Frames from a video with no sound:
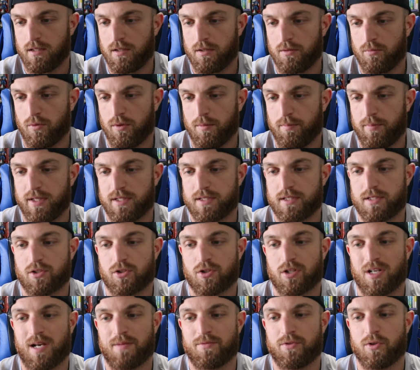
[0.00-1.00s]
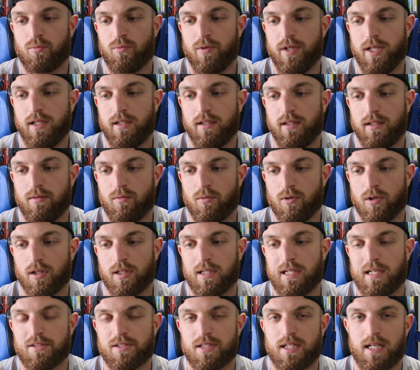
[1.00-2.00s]
What best describes your weekly
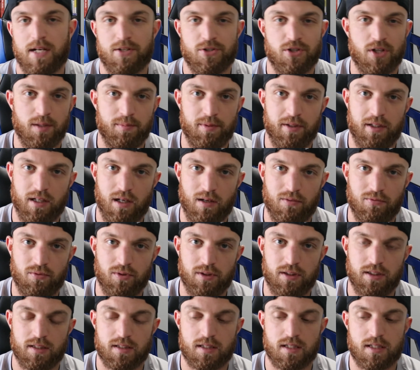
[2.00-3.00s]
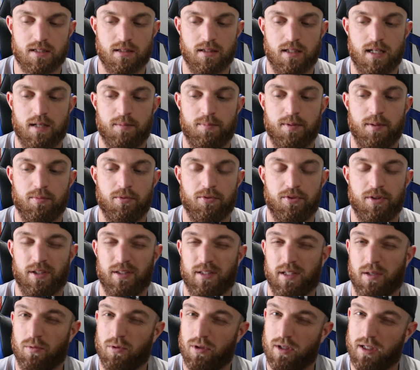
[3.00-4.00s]
workouts? Guys, you got to be careful with this because a lot of people think
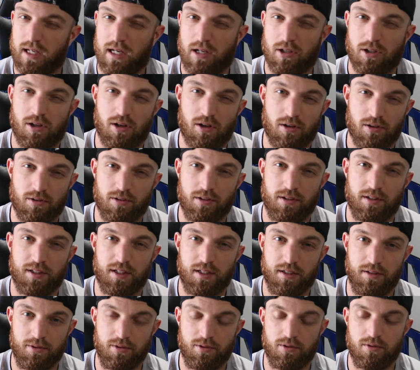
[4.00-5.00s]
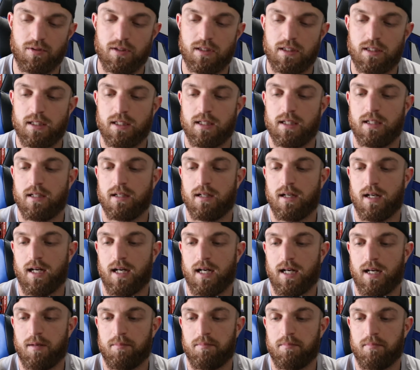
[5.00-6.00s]
they work out harder than they do.
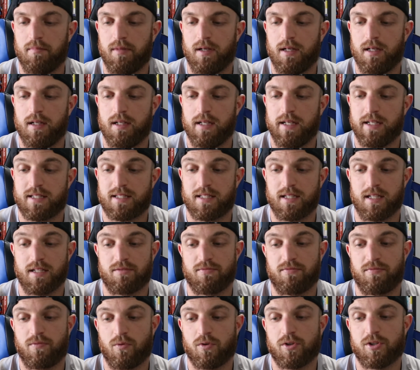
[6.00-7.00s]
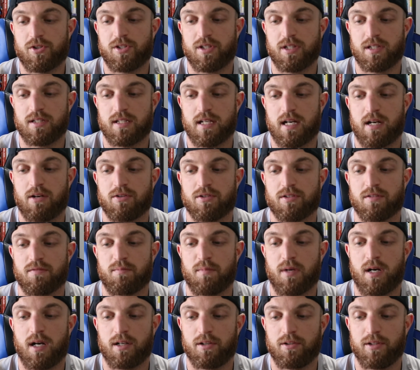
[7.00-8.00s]
It says 4 to 6 hours of
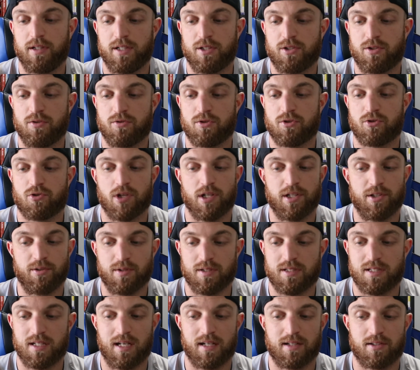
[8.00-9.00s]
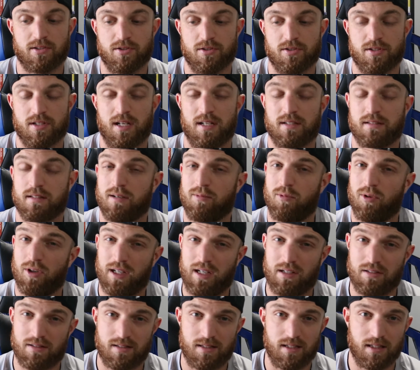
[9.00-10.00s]
moderate to strenuous exercise. I work
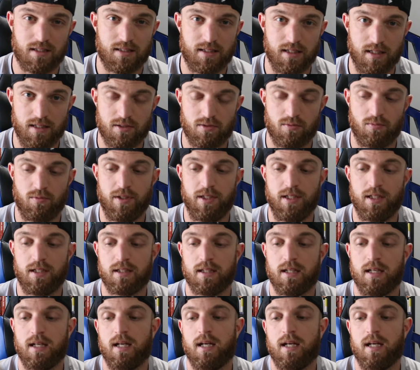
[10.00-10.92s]
out 6 days a week,